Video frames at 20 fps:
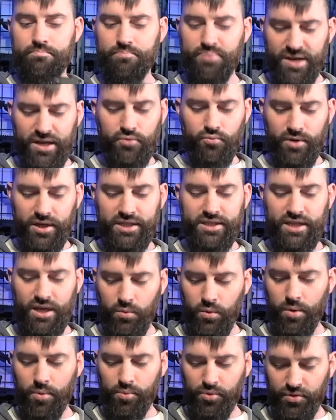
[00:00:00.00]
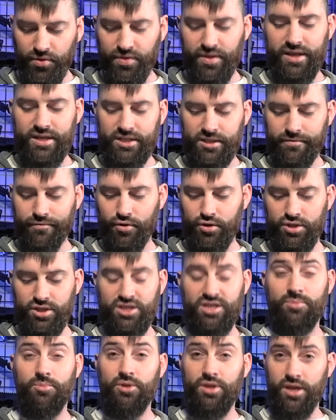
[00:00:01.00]
big reason I went with this
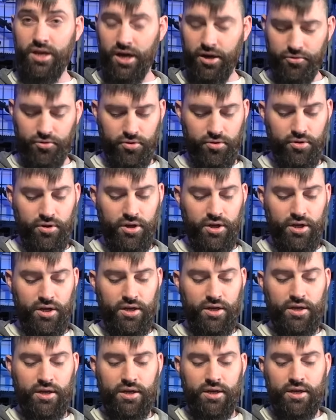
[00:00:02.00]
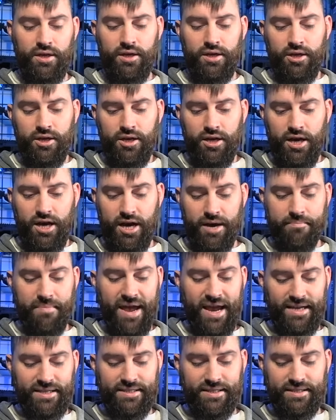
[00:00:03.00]
versus some of the other uh,
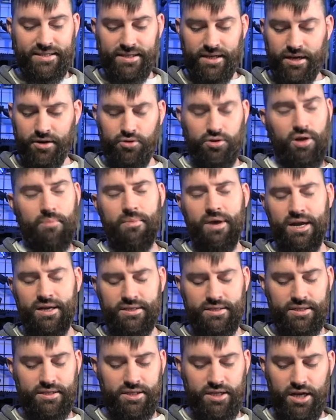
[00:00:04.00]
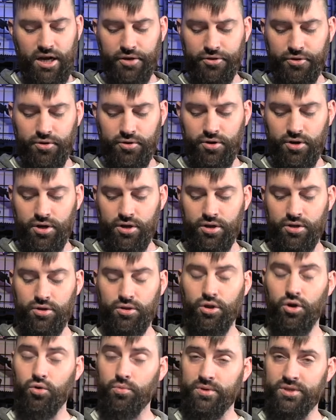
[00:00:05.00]
magazines out, or not magazines, the other
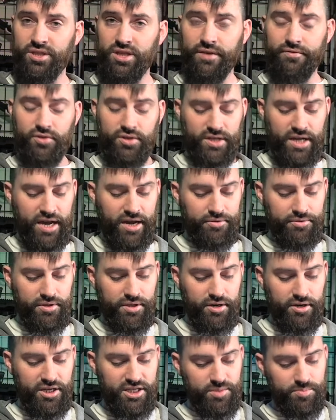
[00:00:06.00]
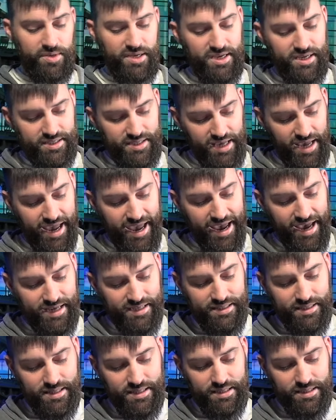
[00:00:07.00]
lower receivers out there is because it
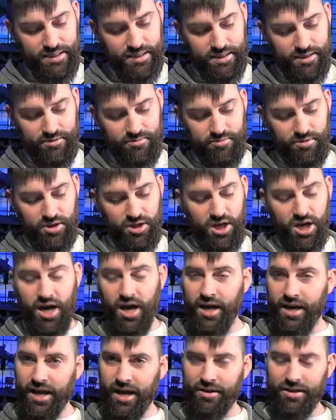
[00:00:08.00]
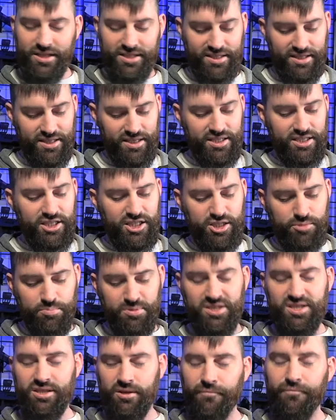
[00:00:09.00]
has this cutout. It's, this is
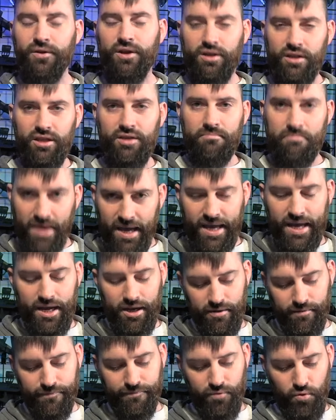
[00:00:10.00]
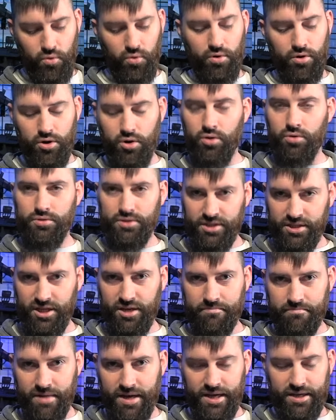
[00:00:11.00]
specifically made for Colt
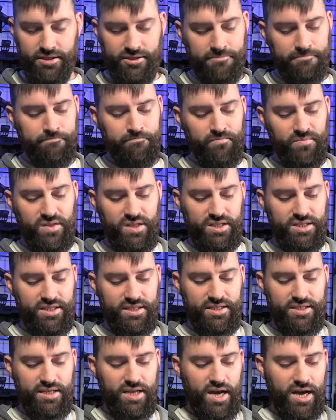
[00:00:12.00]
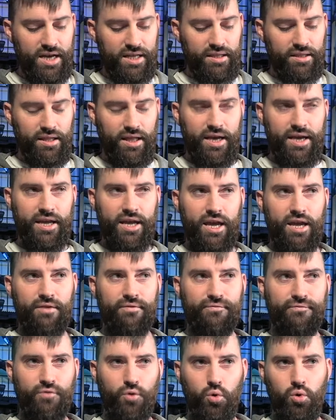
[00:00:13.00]
stick mags. This is not like a
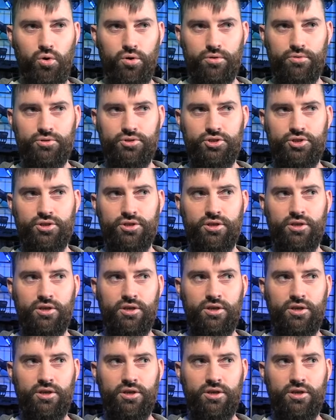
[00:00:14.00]
forged